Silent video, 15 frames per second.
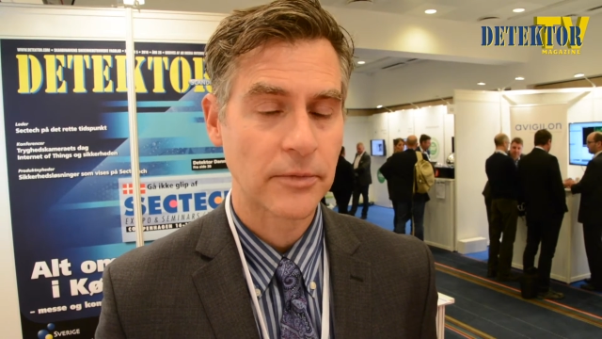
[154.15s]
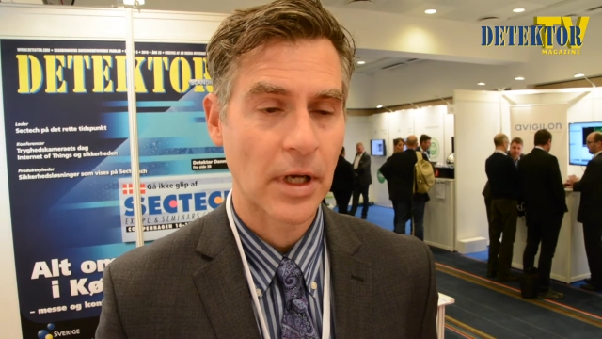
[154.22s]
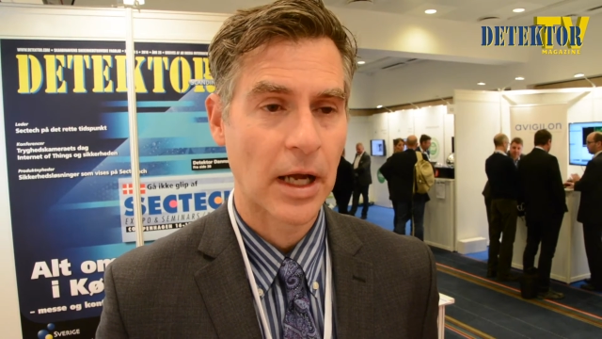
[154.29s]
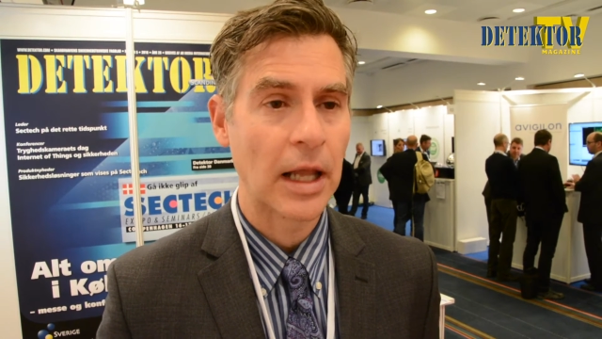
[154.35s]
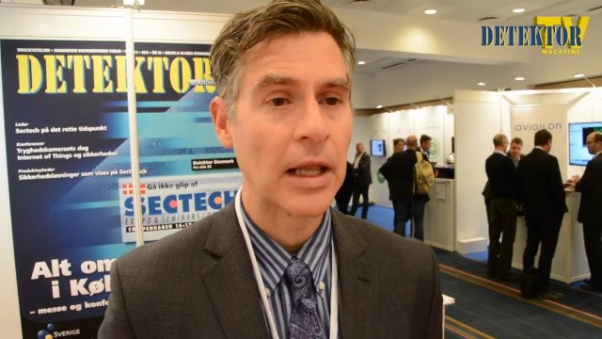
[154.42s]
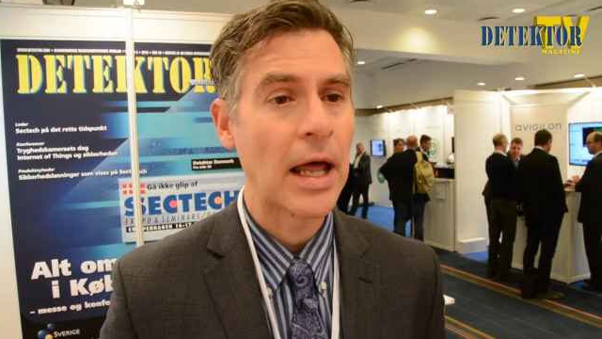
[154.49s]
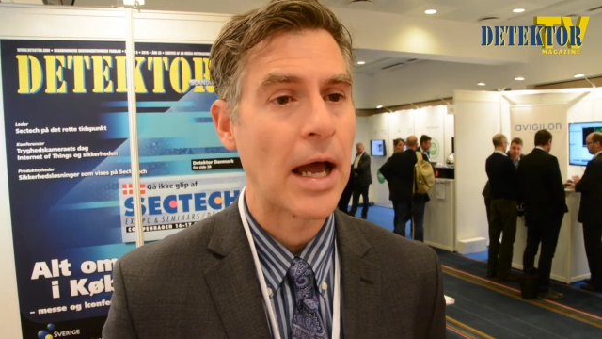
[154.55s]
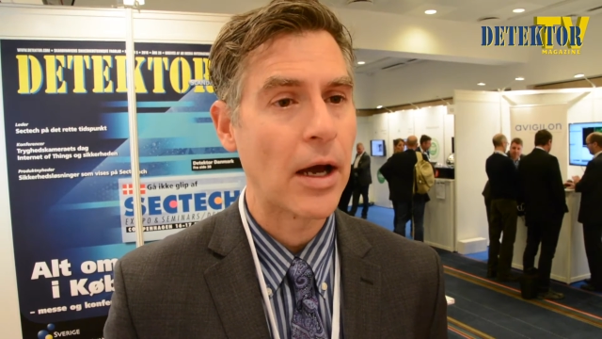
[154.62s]

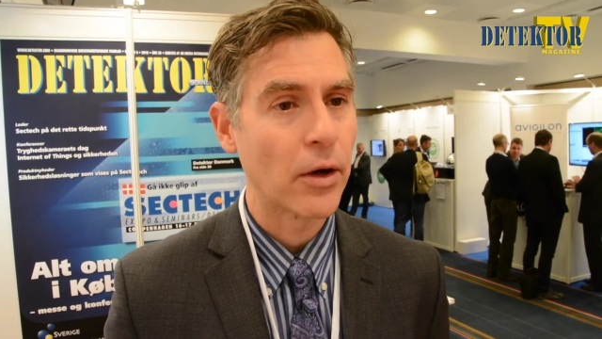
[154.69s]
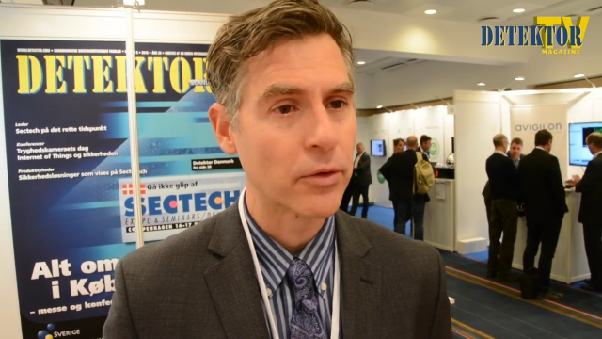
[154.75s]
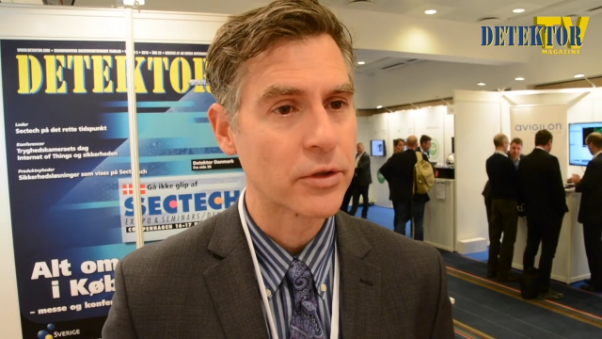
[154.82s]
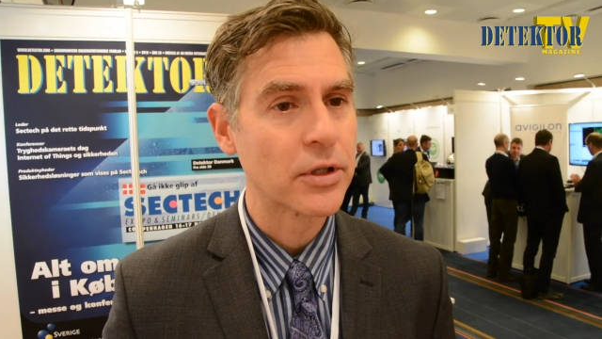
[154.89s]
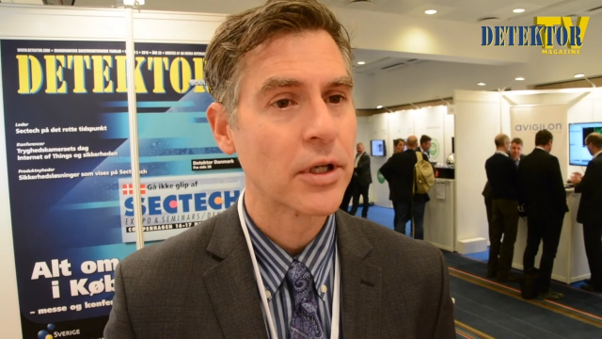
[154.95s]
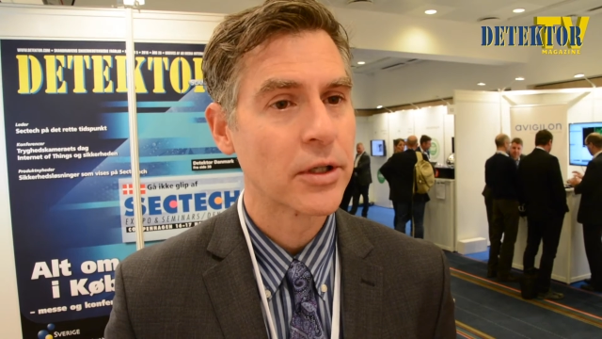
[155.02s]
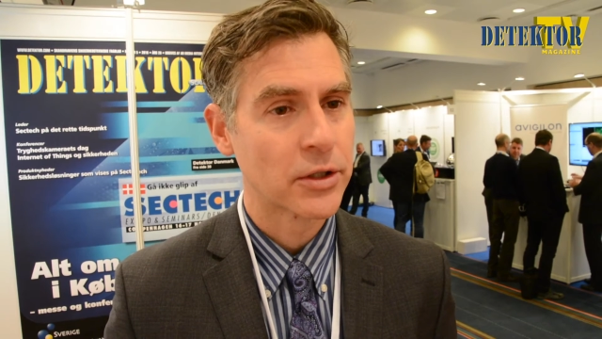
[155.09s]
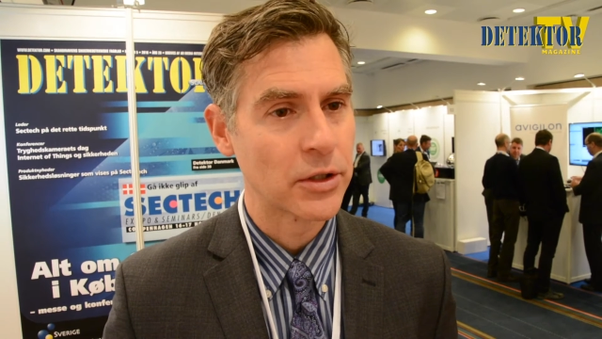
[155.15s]
allowed
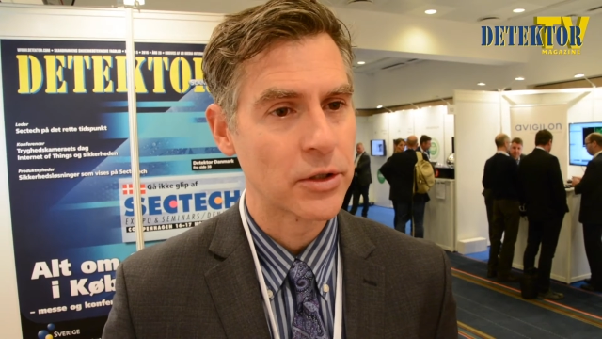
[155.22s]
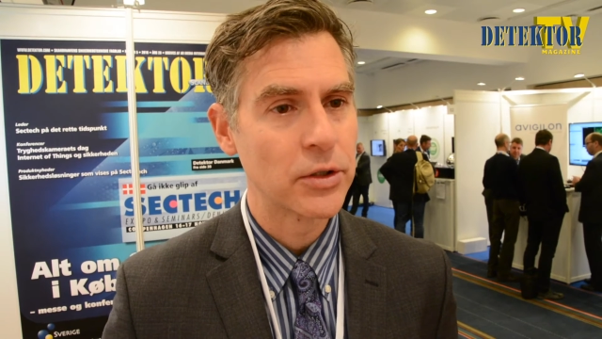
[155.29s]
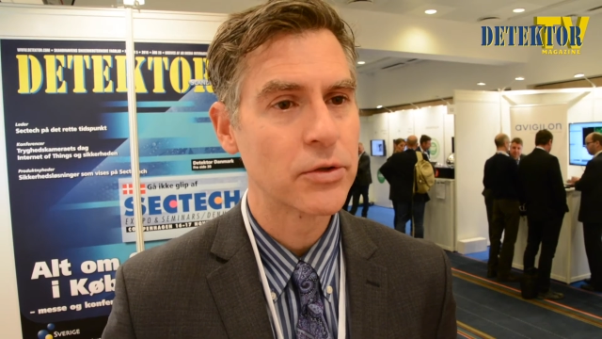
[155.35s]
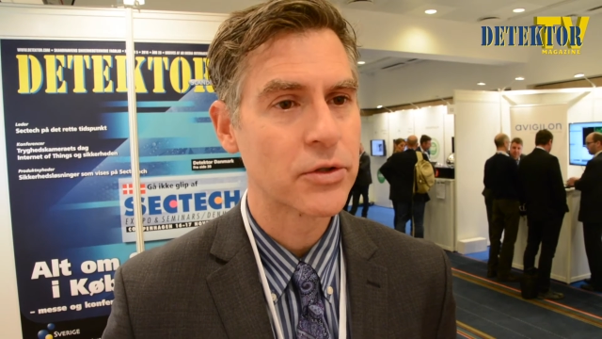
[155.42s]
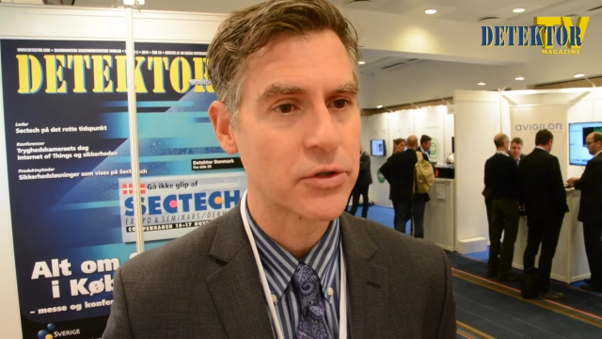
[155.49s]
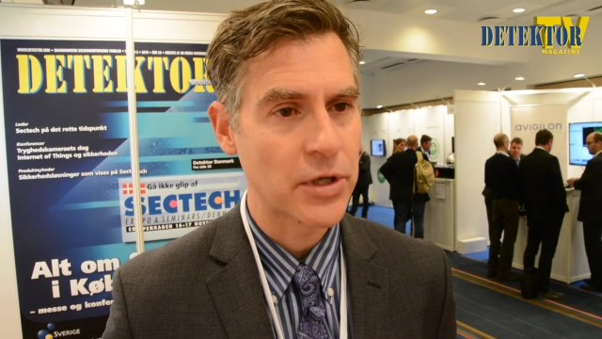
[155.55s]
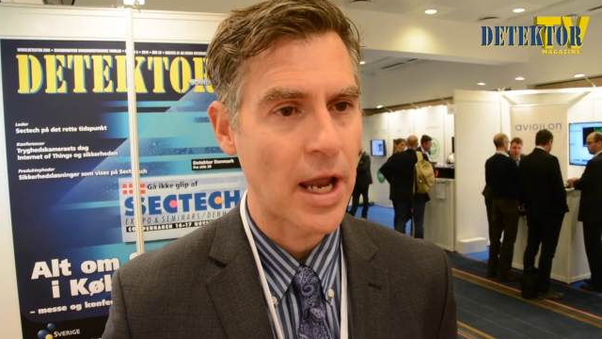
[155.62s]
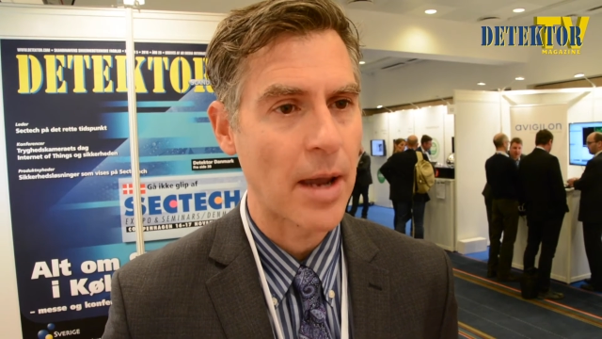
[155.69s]
to
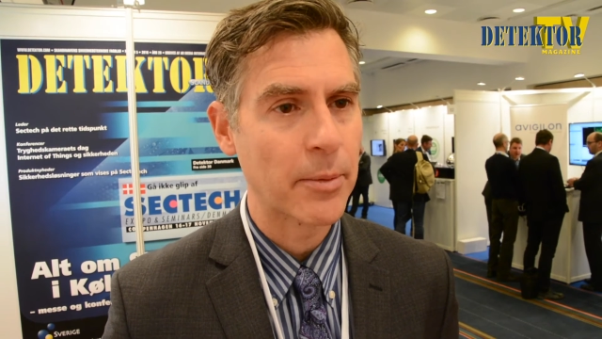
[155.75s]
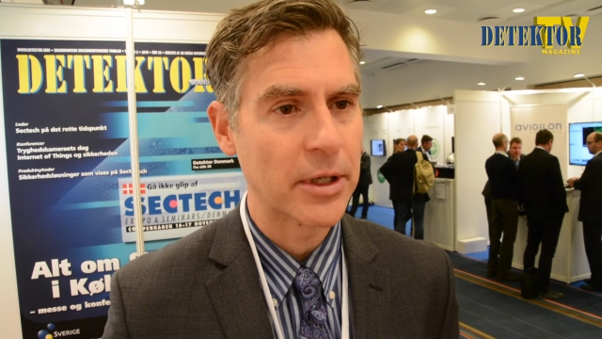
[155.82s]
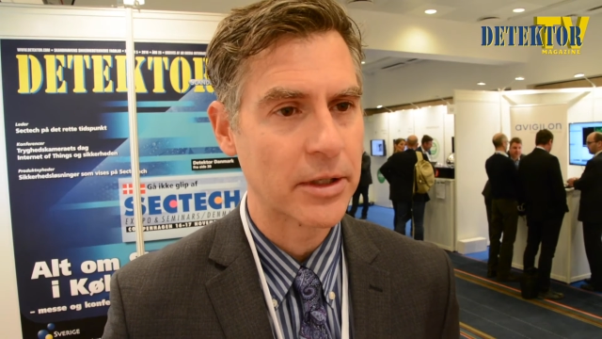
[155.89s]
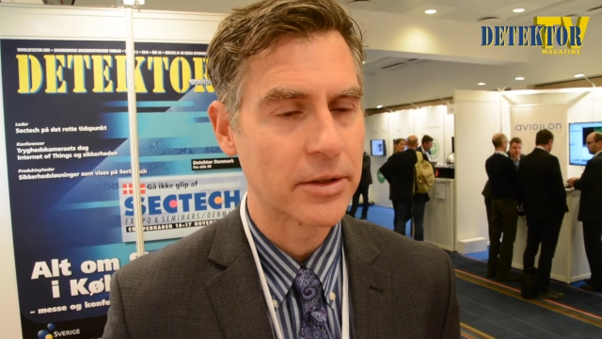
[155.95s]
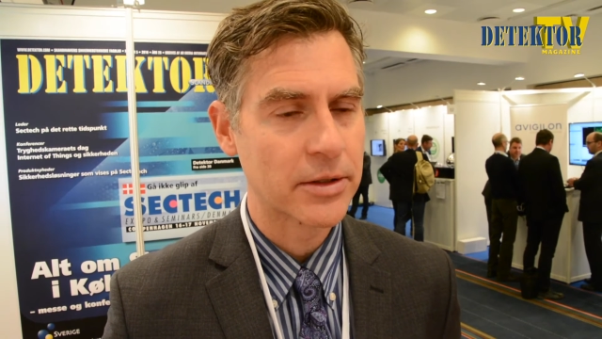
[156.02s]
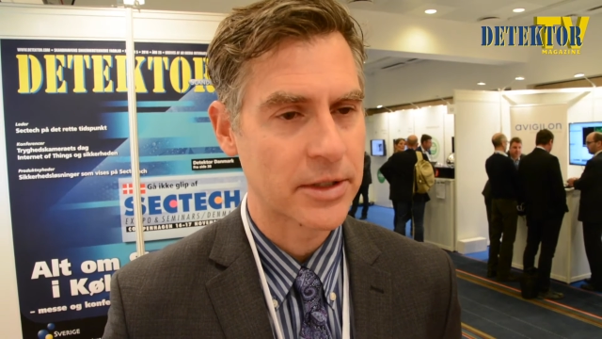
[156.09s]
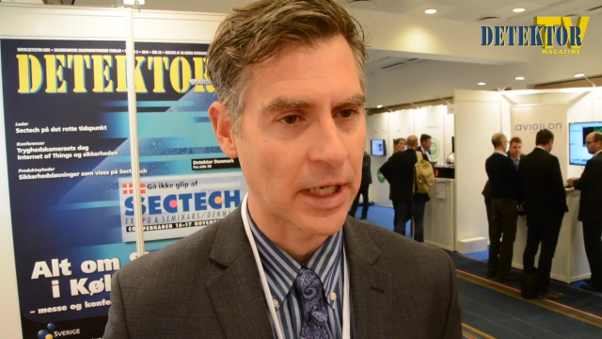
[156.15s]
use jamming